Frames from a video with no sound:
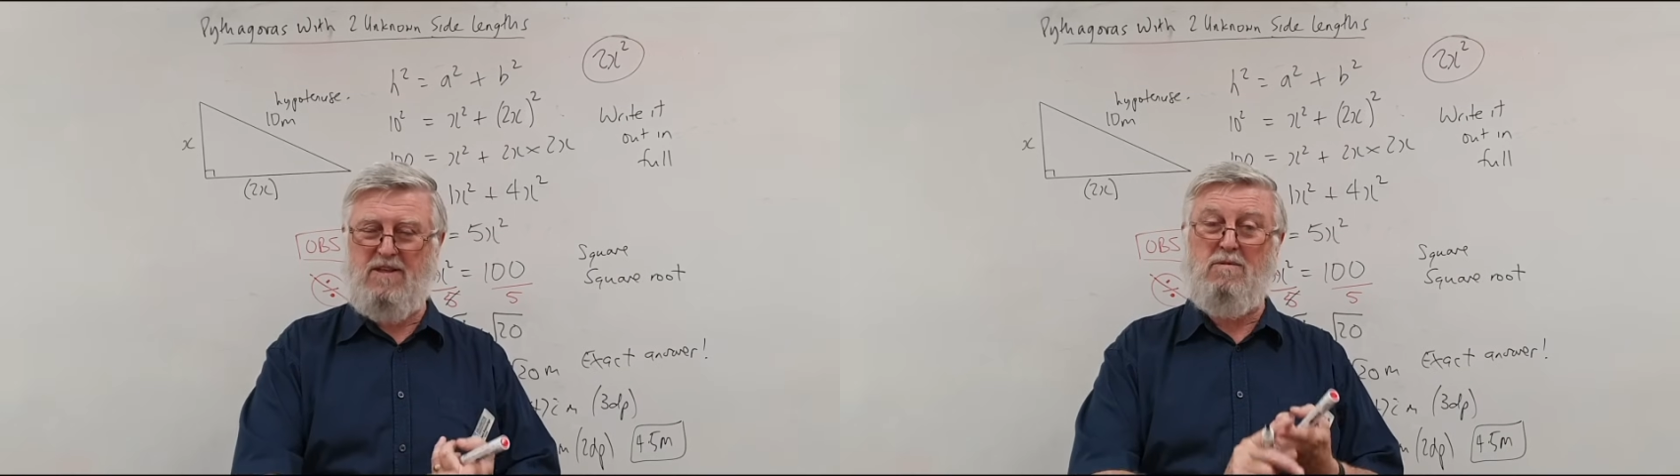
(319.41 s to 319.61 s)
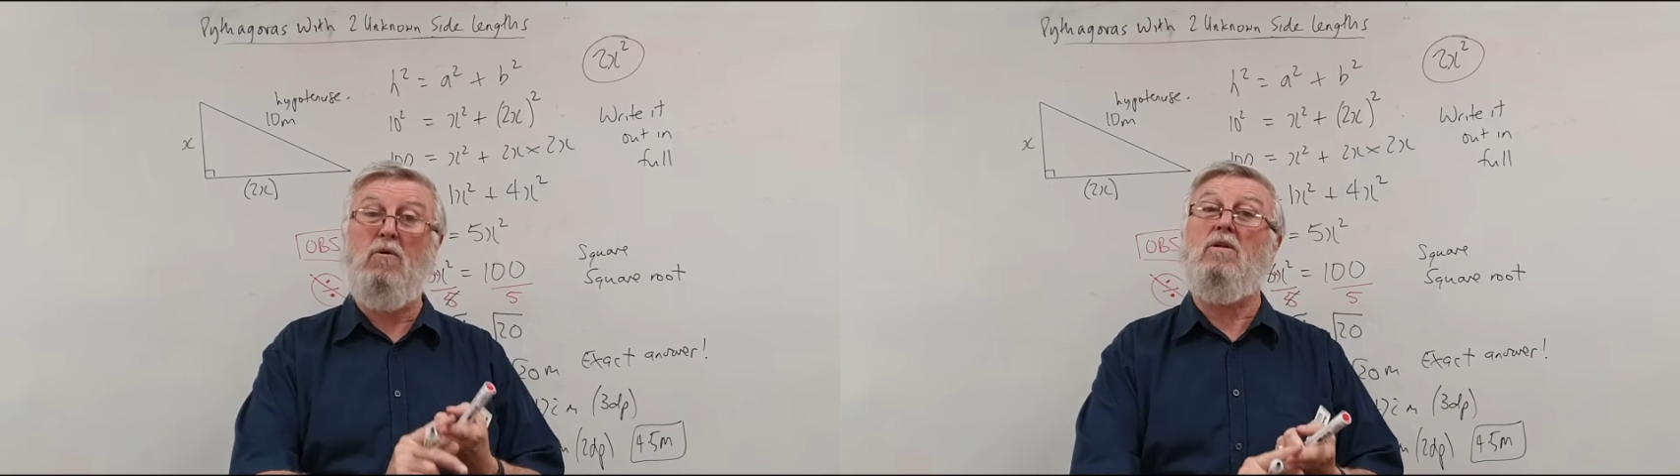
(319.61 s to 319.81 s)

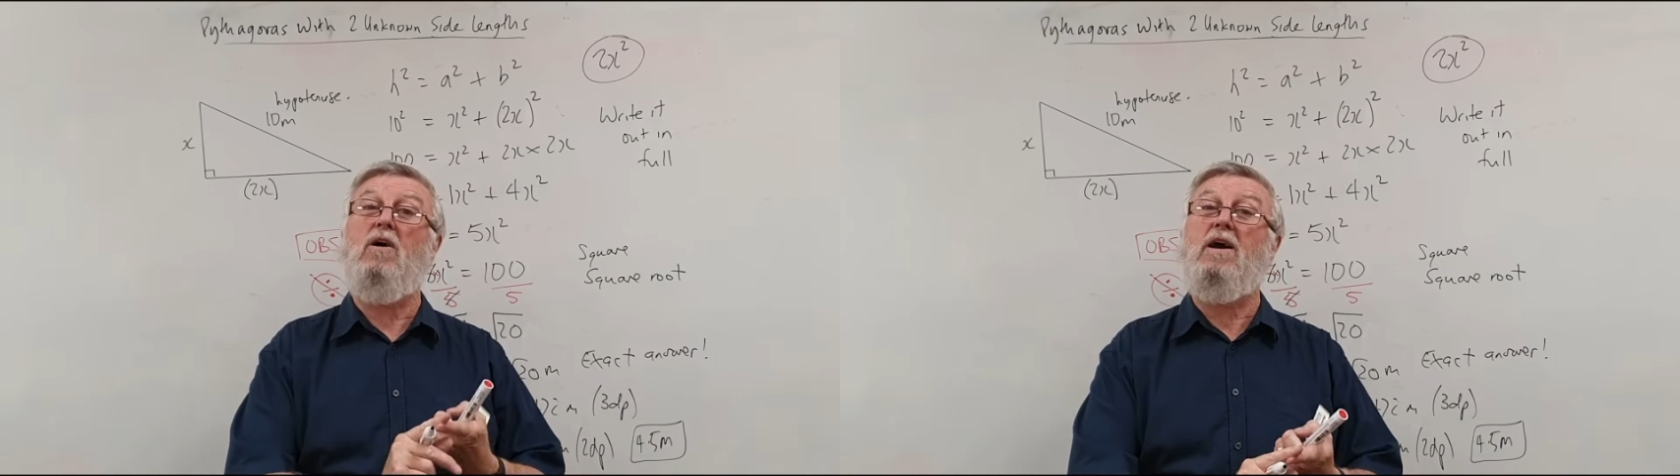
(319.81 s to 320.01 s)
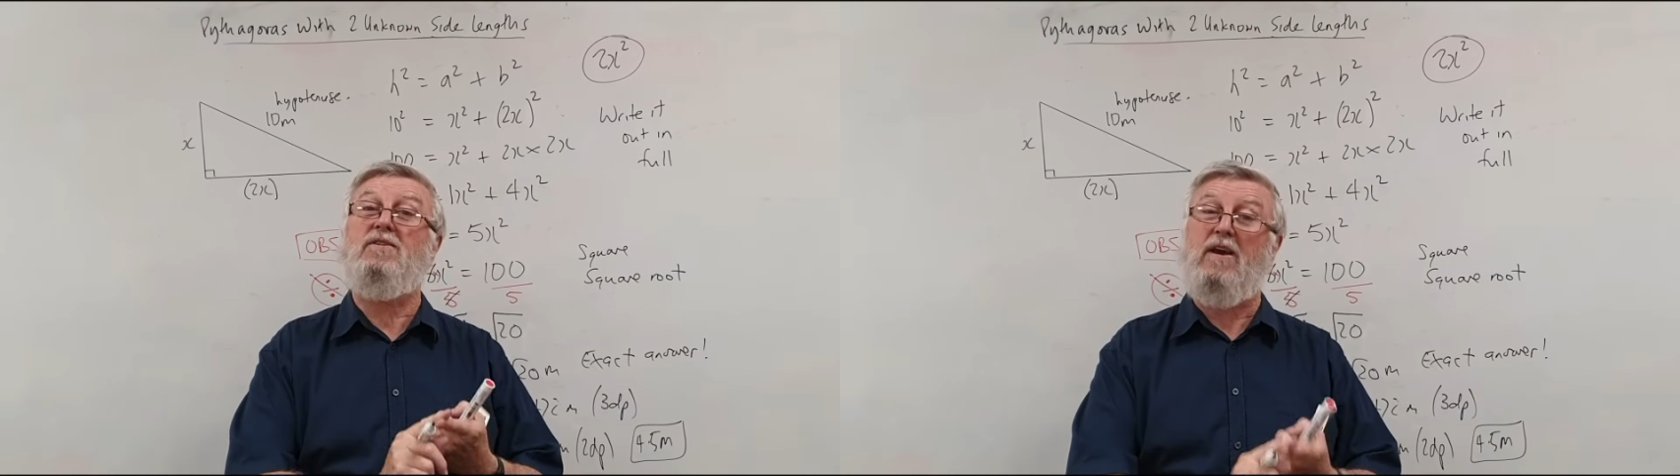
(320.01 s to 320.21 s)
So the more
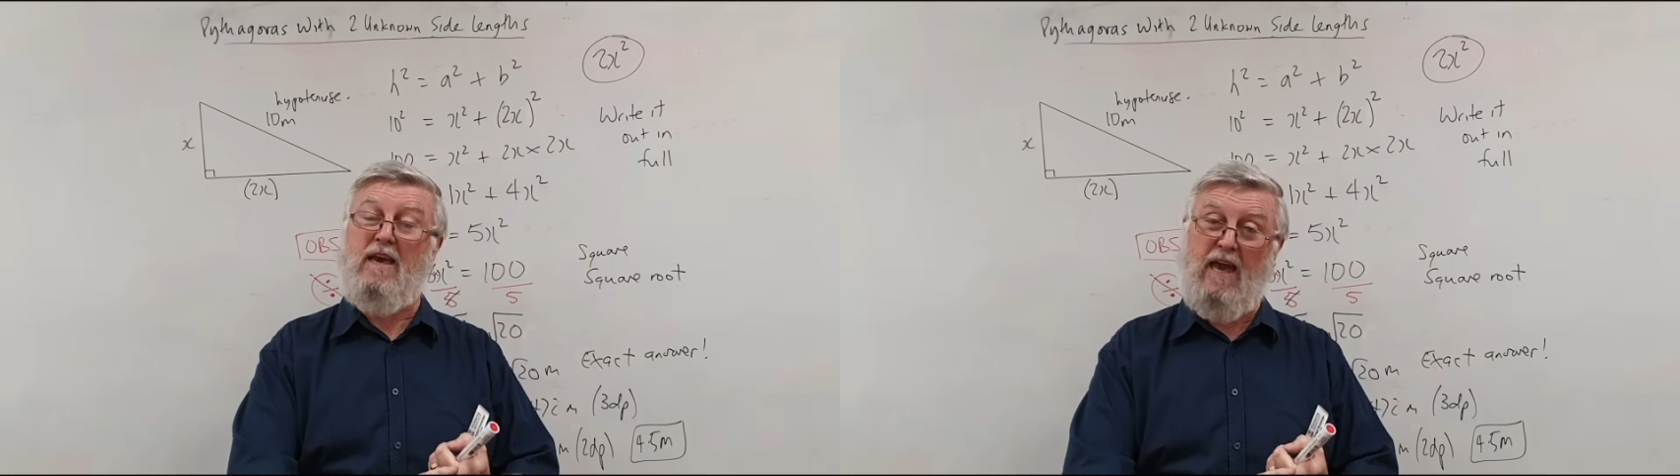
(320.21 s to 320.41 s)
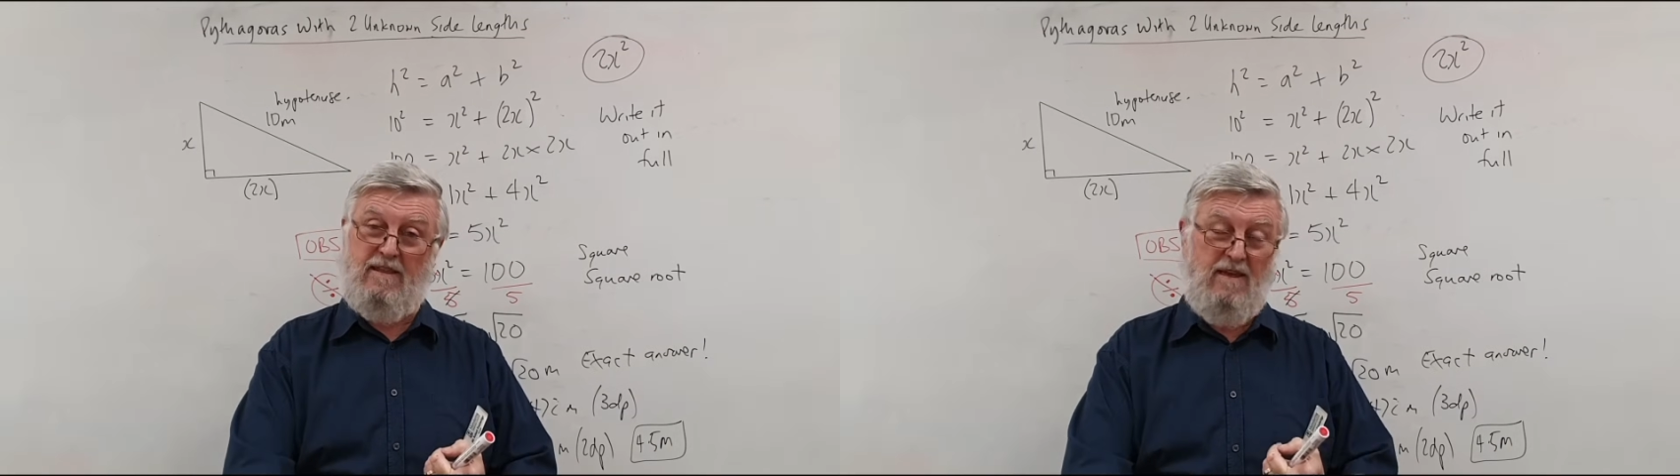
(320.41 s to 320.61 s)
likes I
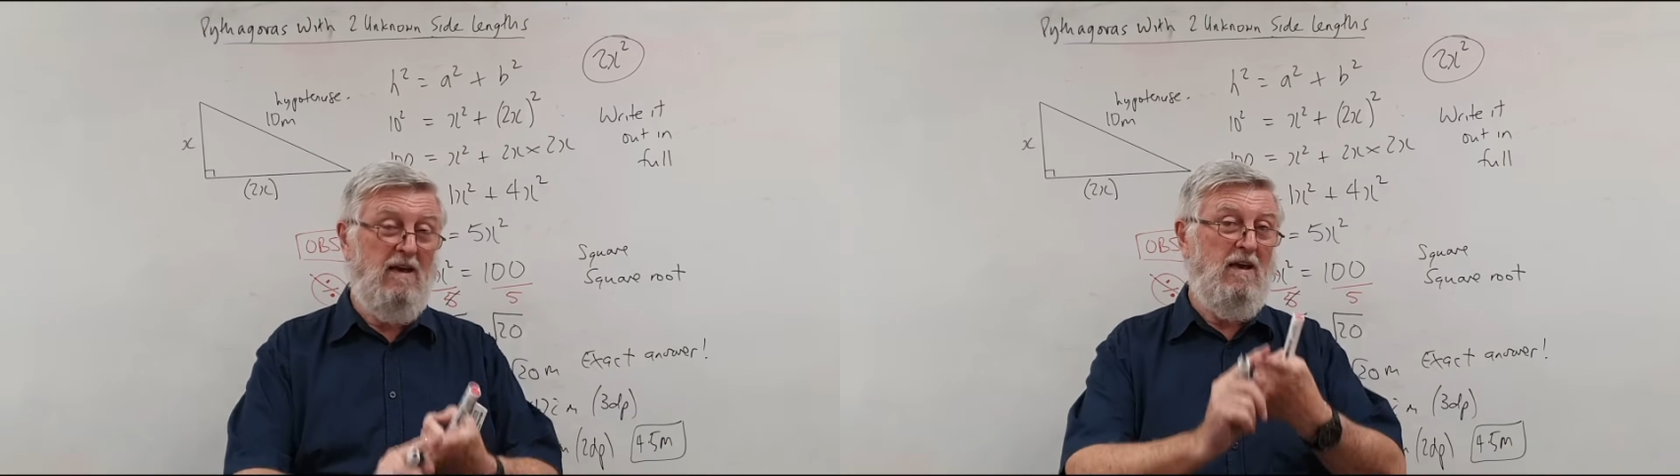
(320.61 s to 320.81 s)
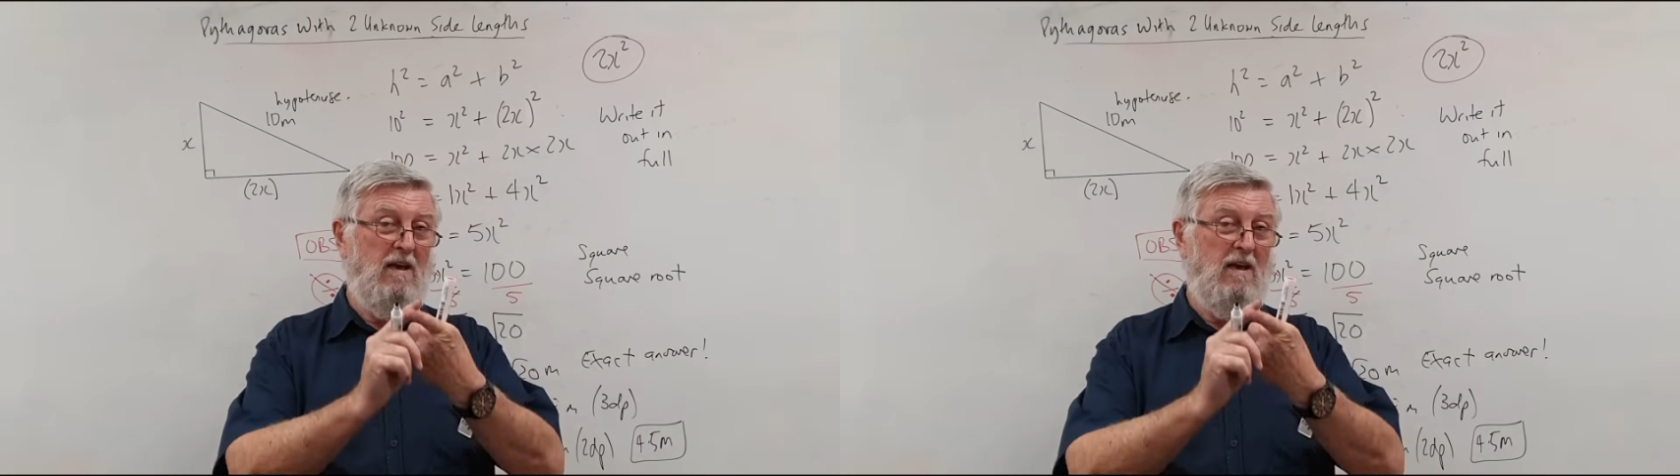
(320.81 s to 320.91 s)
get,